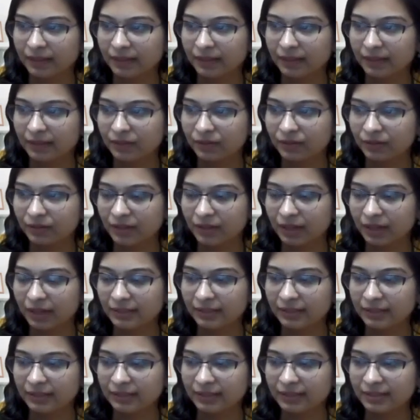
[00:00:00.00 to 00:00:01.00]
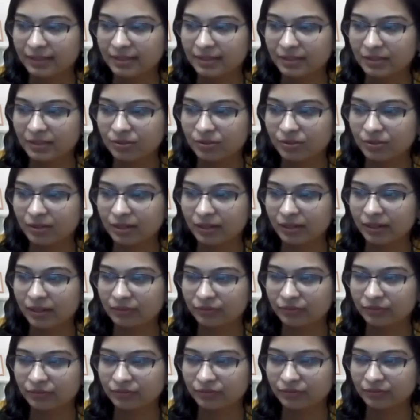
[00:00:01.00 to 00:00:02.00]
Okay, I think this is good enough.
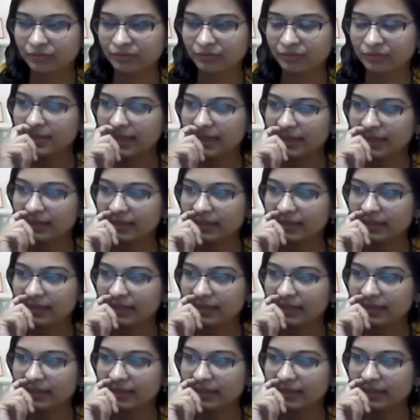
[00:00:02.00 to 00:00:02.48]
Take